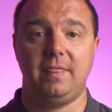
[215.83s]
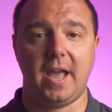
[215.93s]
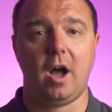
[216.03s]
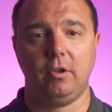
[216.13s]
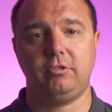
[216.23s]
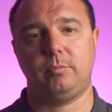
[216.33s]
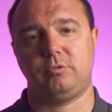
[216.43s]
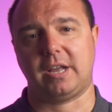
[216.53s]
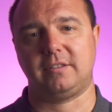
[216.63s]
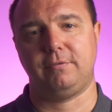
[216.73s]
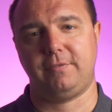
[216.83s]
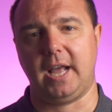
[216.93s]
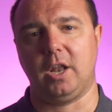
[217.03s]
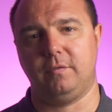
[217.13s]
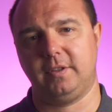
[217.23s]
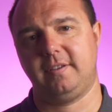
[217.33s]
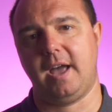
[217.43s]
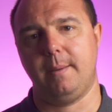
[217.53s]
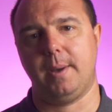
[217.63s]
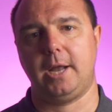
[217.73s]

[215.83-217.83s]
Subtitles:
they are subject to fail over time,